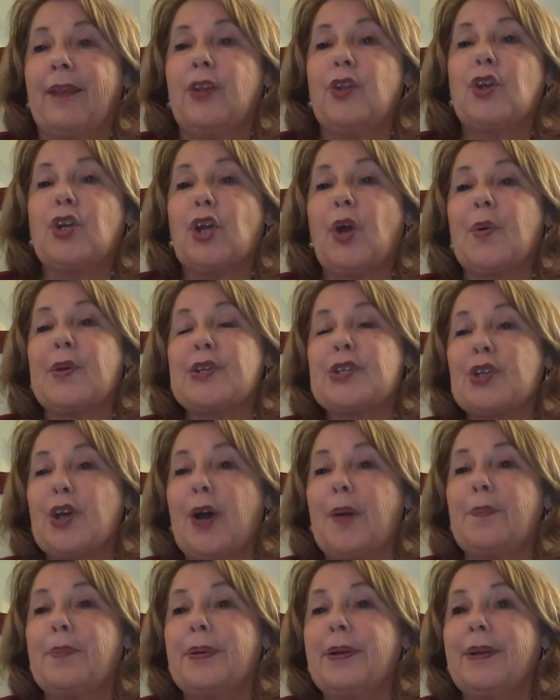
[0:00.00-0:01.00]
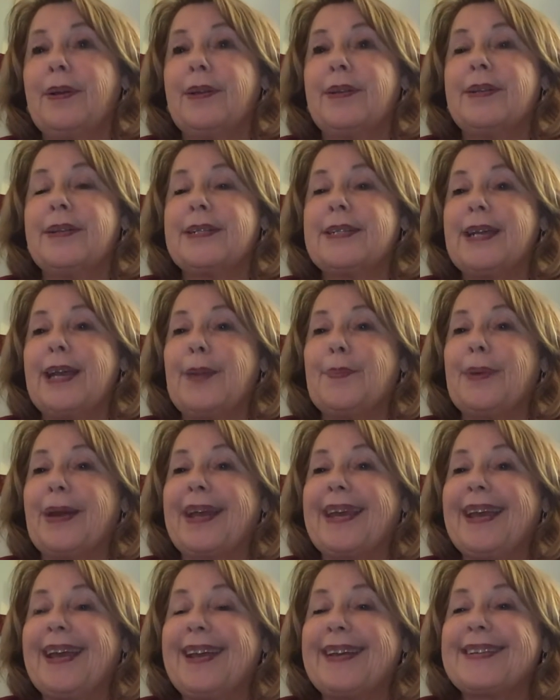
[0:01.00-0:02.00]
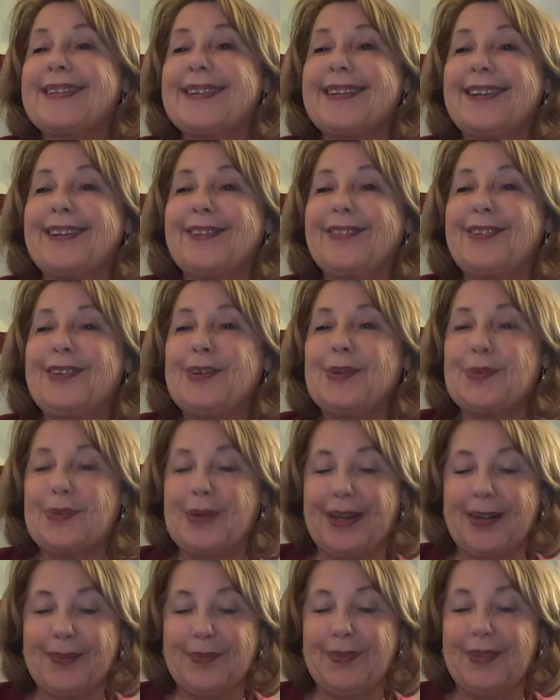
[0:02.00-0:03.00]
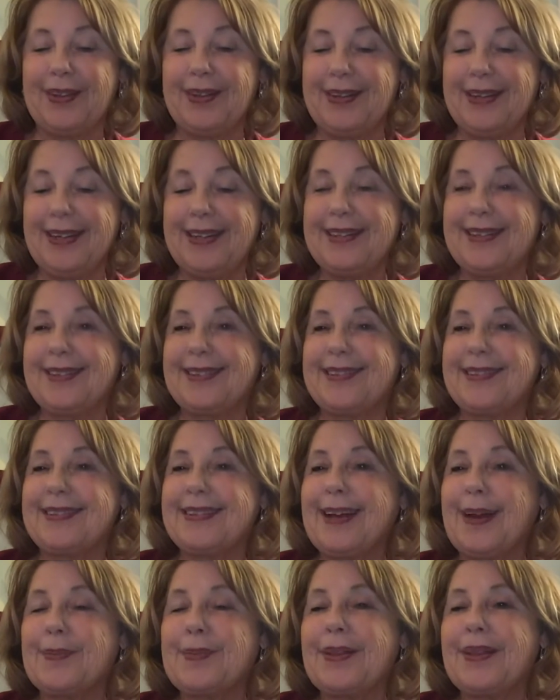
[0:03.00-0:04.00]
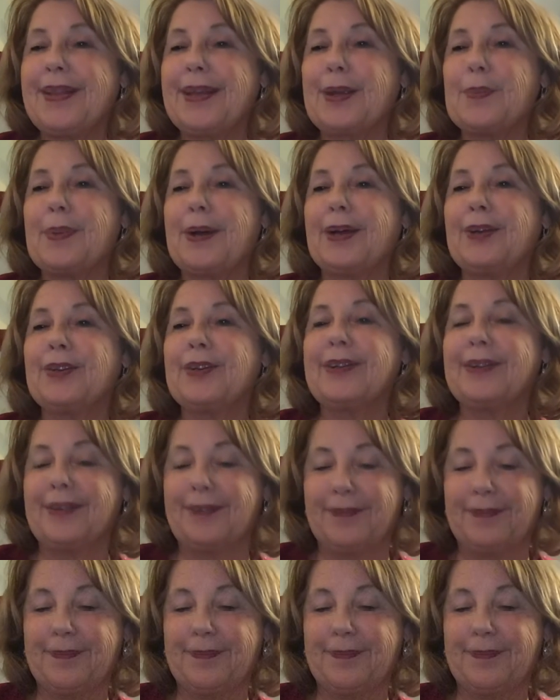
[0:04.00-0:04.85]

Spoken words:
You can always stop the tape, I guess, if you need time to think about it.